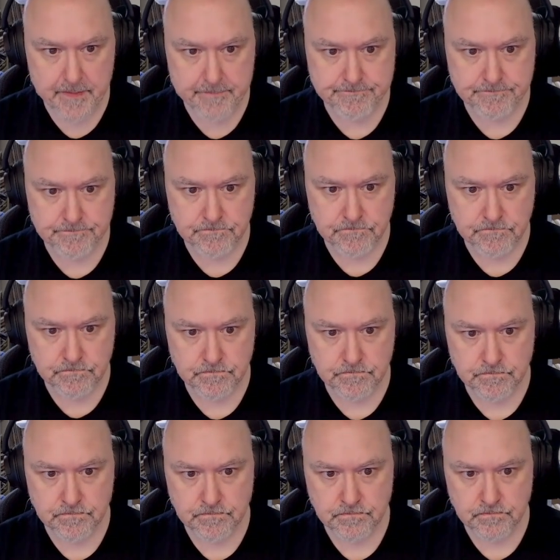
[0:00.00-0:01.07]

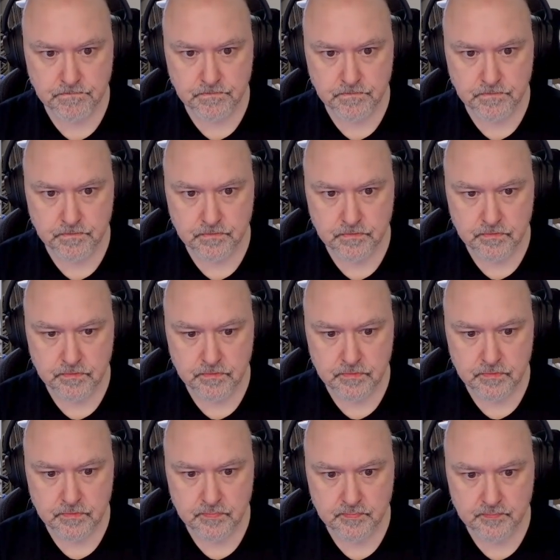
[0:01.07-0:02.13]

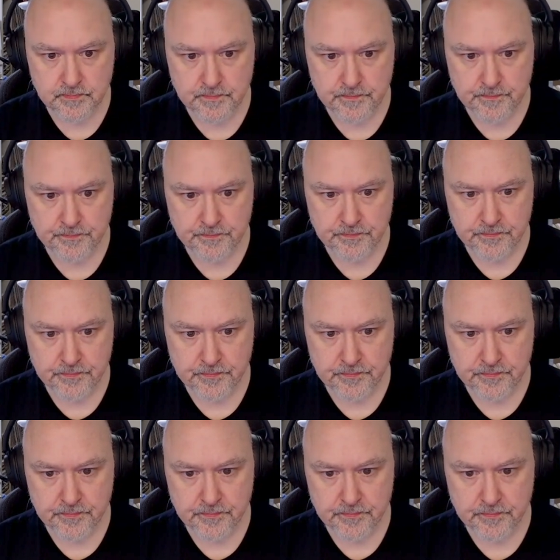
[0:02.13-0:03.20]

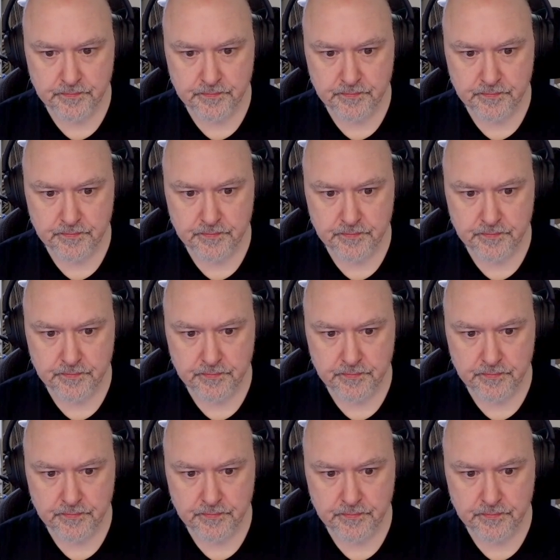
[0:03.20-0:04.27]
(no one is talking)